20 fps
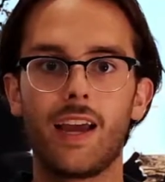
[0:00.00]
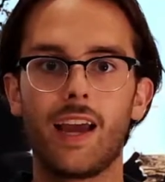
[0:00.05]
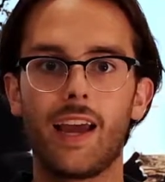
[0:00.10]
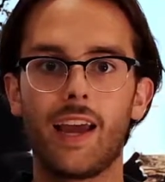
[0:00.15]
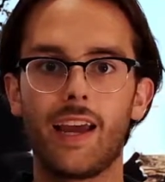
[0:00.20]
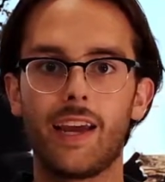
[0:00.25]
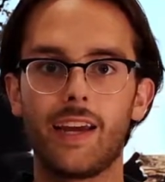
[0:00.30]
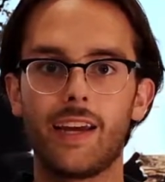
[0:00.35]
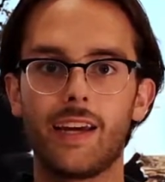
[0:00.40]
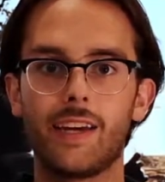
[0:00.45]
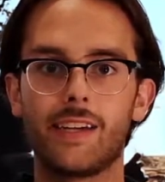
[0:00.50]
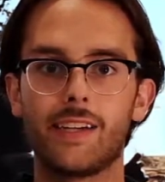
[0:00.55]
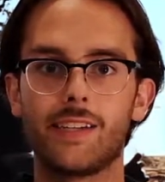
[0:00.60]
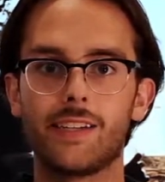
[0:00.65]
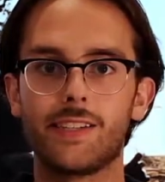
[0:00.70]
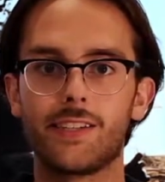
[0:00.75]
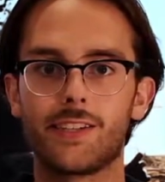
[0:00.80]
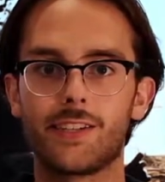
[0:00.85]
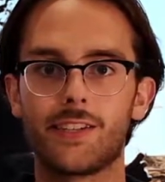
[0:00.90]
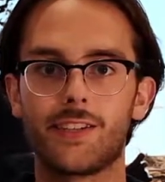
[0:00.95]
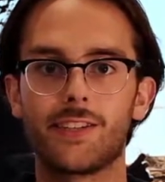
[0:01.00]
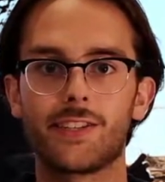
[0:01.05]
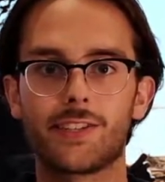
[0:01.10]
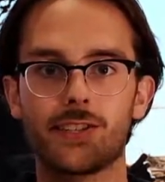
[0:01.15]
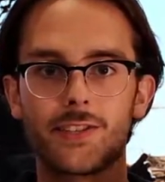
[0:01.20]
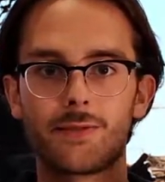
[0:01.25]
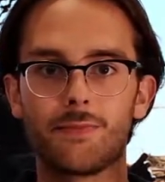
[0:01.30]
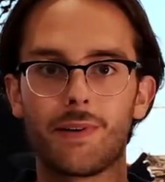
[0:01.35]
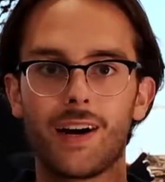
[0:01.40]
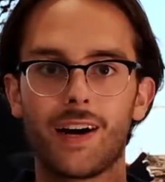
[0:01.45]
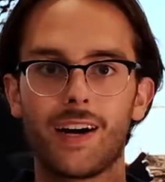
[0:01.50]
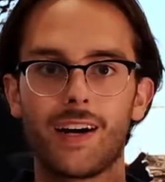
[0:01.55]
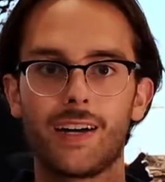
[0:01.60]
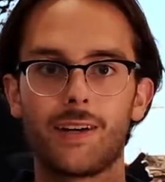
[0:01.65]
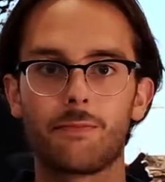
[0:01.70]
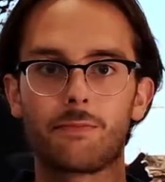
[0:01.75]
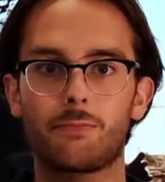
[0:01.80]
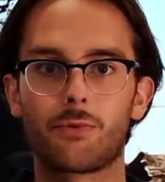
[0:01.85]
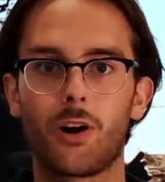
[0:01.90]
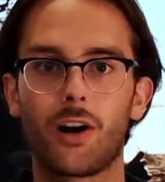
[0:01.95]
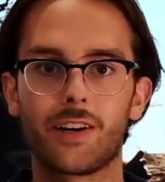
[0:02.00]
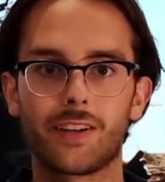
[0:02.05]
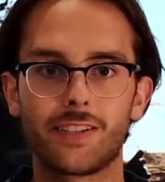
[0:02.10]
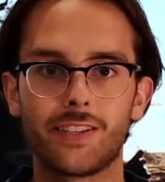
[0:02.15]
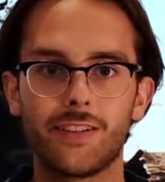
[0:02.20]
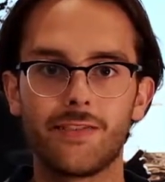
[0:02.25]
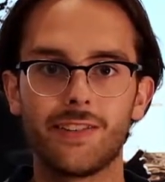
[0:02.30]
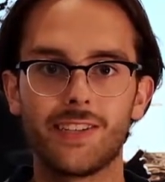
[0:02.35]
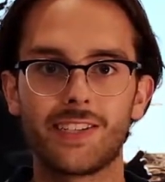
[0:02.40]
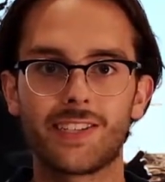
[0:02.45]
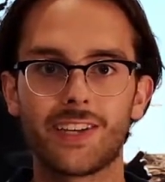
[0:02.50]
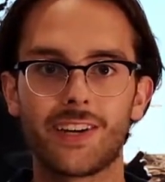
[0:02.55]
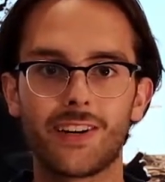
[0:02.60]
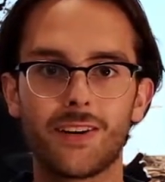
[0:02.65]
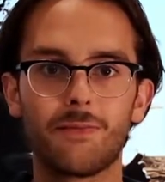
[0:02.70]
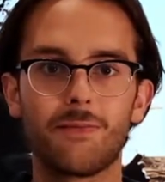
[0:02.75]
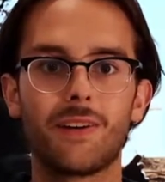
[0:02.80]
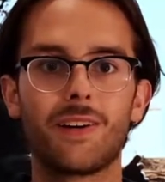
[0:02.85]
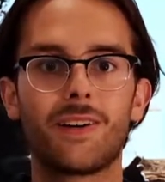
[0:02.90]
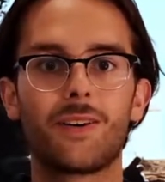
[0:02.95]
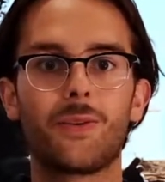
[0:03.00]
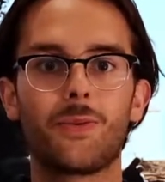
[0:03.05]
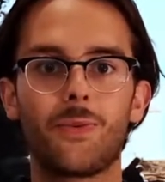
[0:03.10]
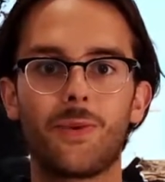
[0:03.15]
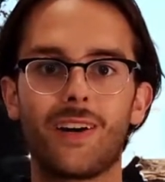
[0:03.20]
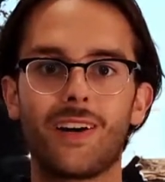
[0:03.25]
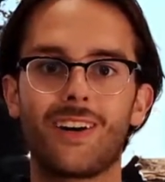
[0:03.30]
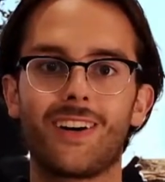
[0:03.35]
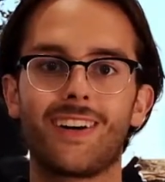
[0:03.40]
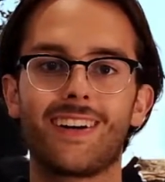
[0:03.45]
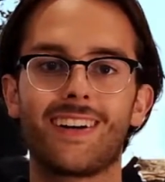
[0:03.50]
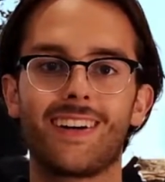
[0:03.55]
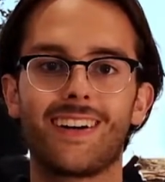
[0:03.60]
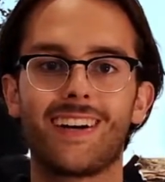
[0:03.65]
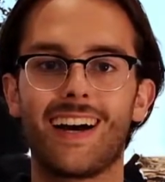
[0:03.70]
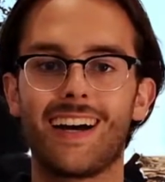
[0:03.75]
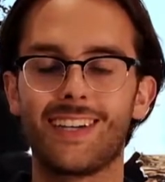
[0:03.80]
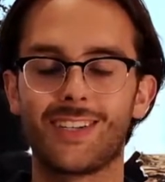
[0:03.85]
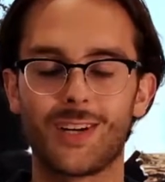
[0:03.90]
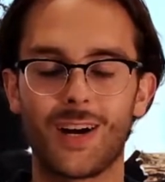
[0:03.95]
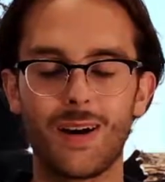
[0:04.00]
and this is my productivity setup where I try